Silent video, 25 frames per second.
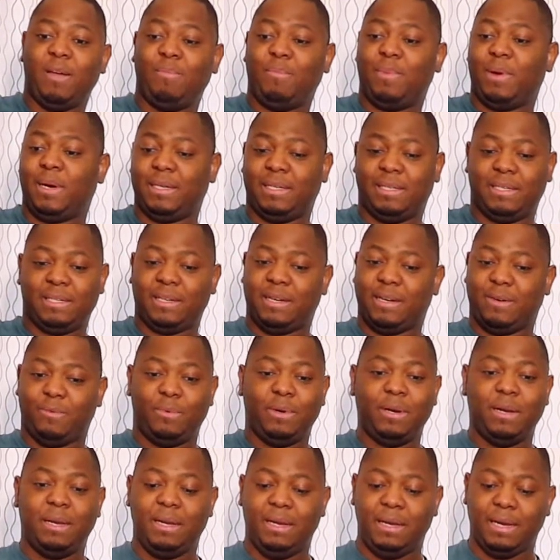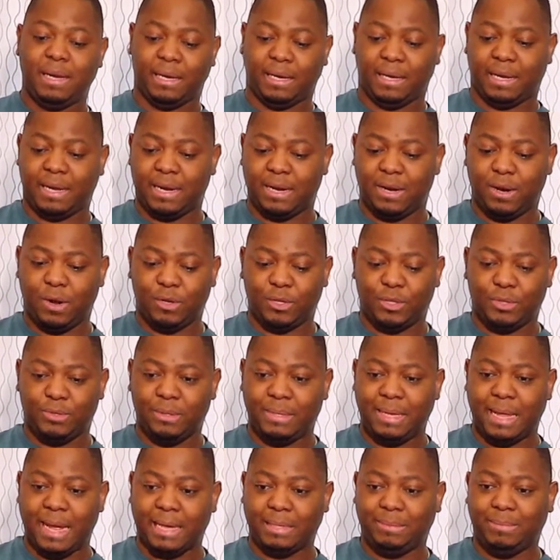But really, I cannot do
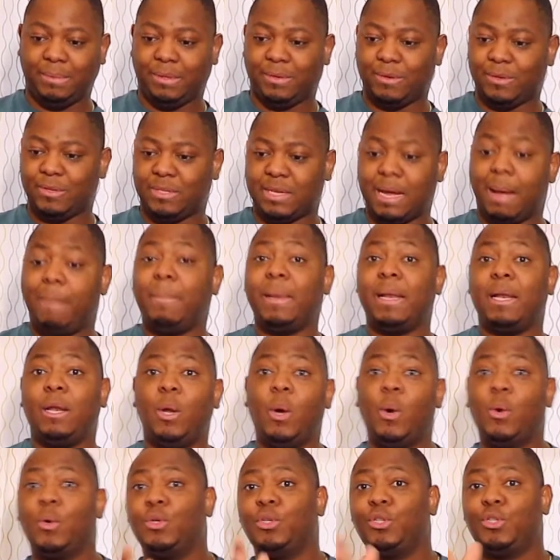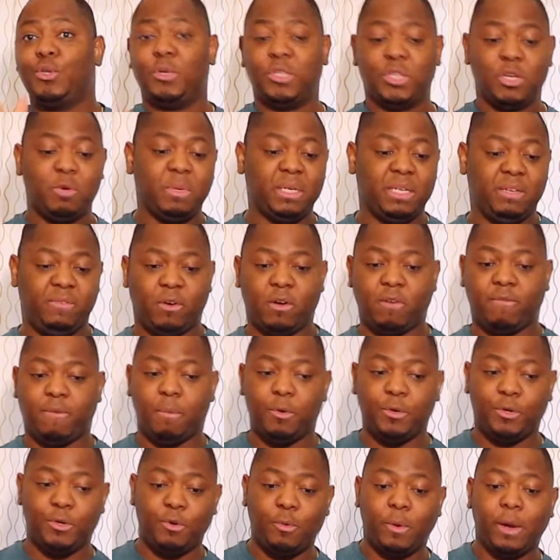that because I'm alone, so it's gonna be difficult for
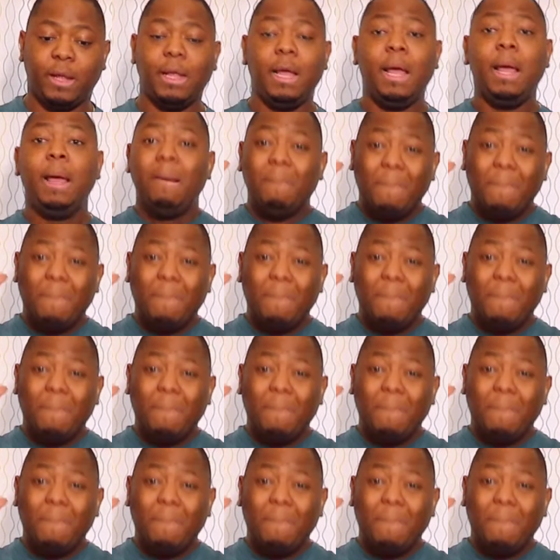me to do it.